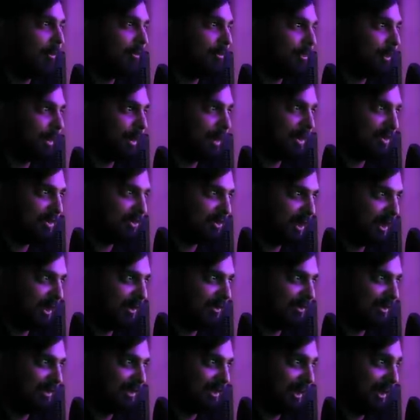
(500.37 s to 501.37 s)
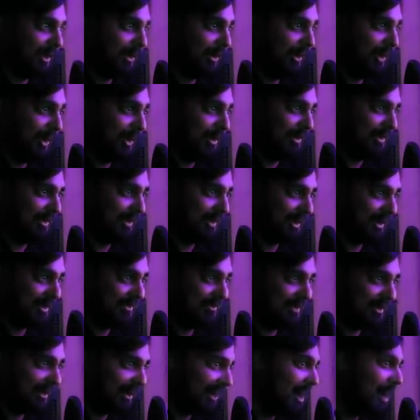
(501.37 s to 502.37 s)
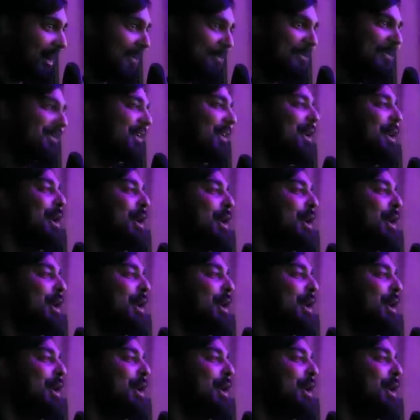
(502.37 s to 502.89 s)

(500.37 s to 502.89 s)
fucking chance that they're undercover cops.